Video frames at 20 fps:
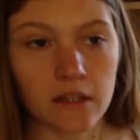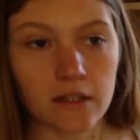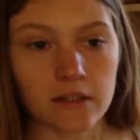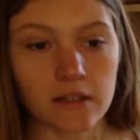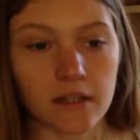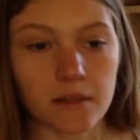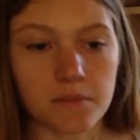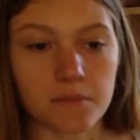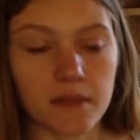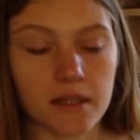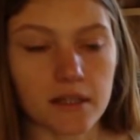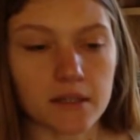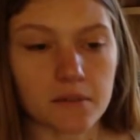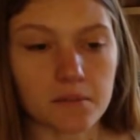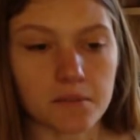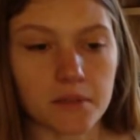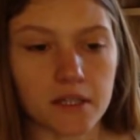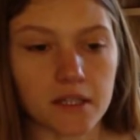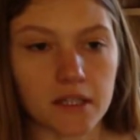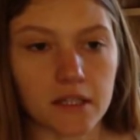that
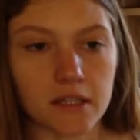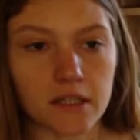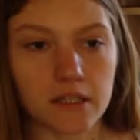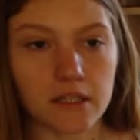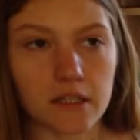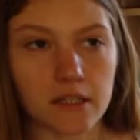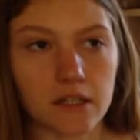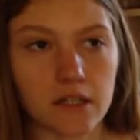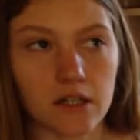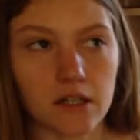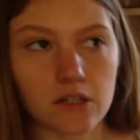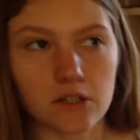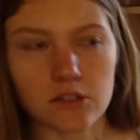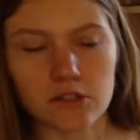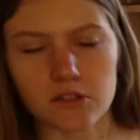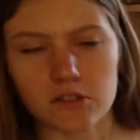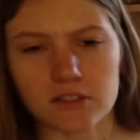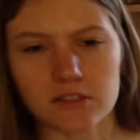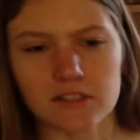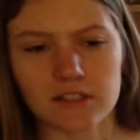may be a
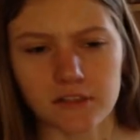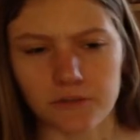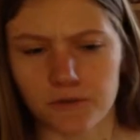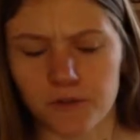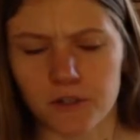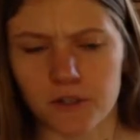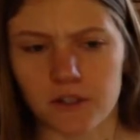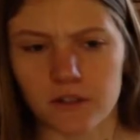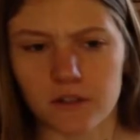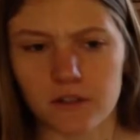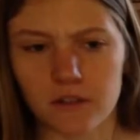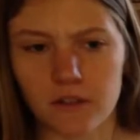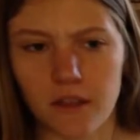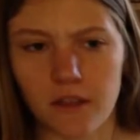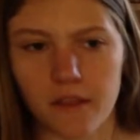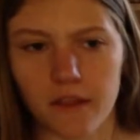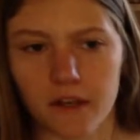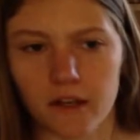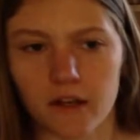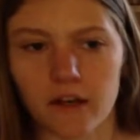little different
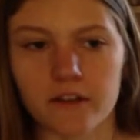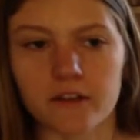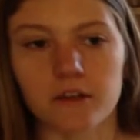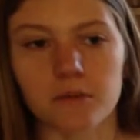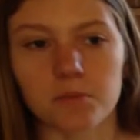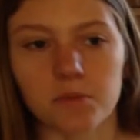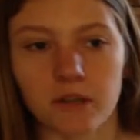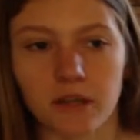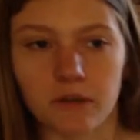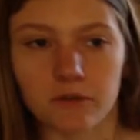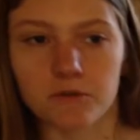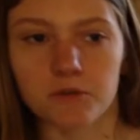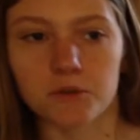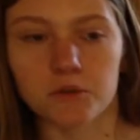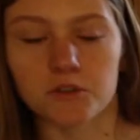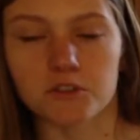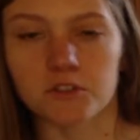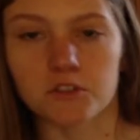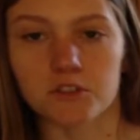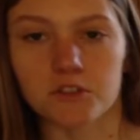than other plant
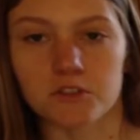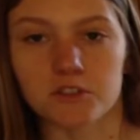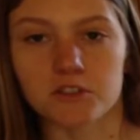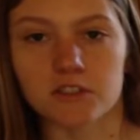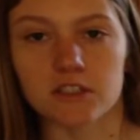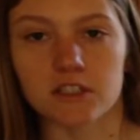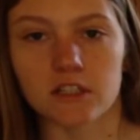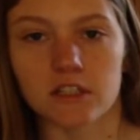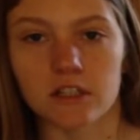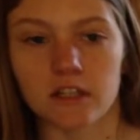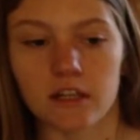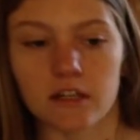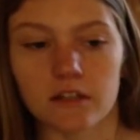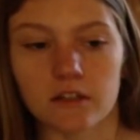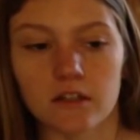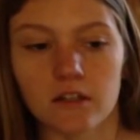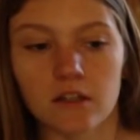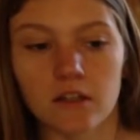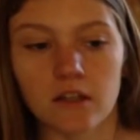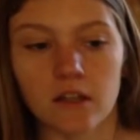foods you're used to eating.